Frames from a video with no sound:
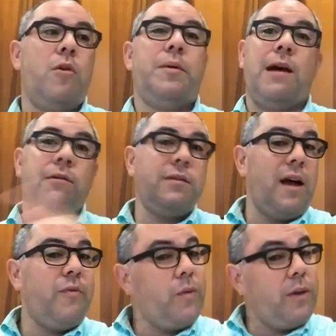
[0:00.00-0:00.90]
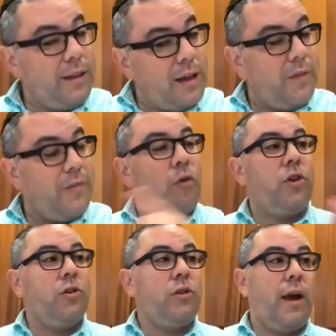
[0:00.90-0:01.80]
But Aaron died for what he died for.
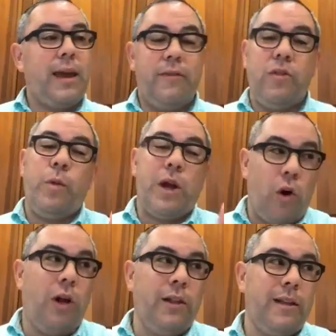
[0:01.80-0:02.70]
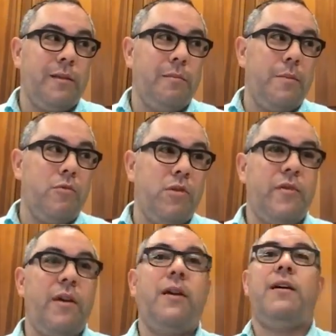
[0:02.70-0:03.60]
You're dying, even though we call it Mei
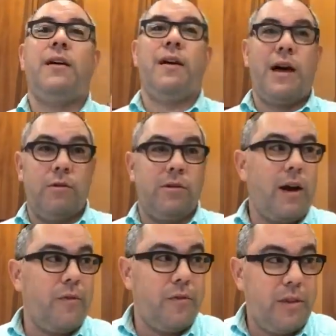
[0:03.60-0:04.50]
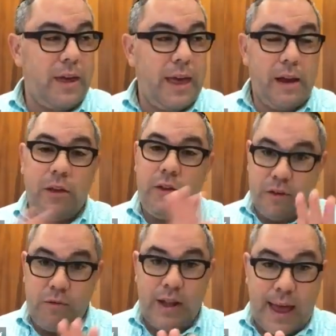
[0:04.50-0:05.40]
Meriva. Aaron died for the Egel. You
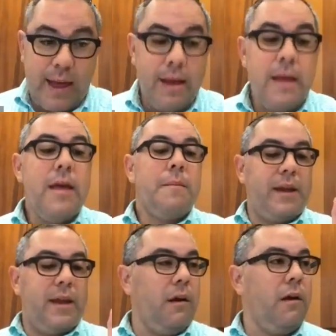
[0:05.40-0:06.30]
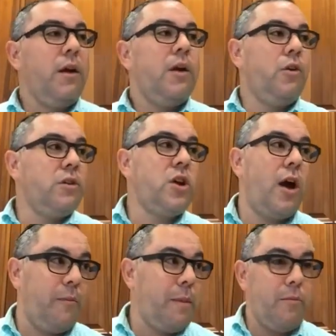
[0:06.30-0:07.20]
could read that. But here, you're
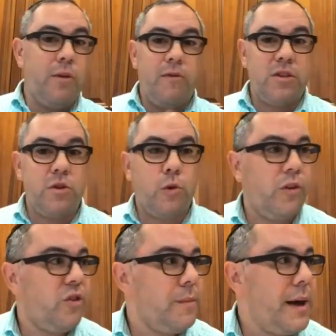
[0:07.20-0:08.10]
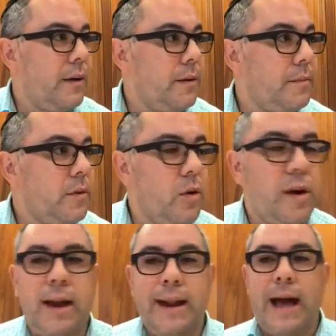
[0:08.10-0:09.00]
dying Mei Meriva. There's no question about it.
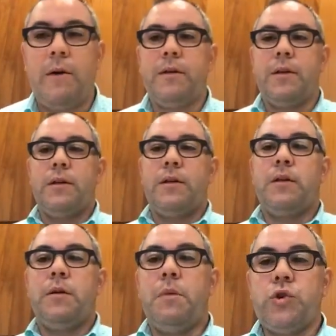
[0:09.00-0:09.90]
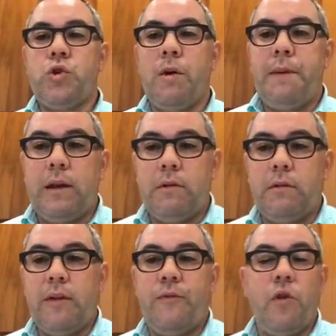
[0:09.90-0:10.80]
Okay, now, Moshe Rabbeinu,
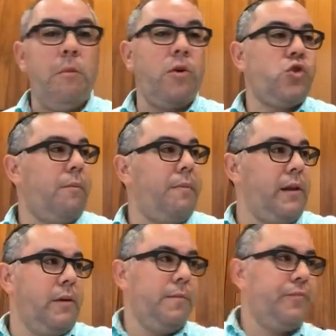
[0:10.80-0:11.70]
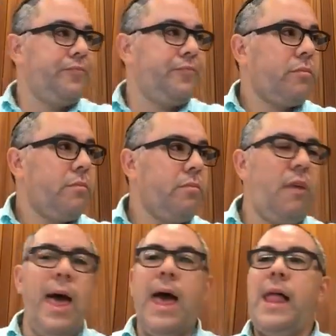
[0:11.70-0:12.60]
if you're Moshe Rabbeinu,
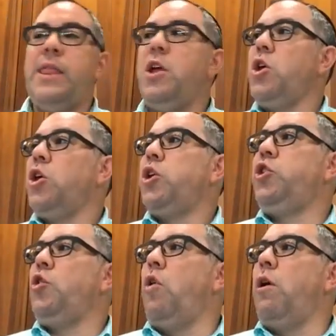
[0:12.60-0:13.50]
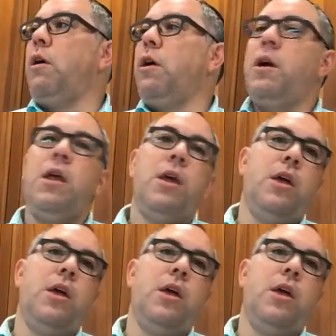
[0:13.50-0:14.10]
and your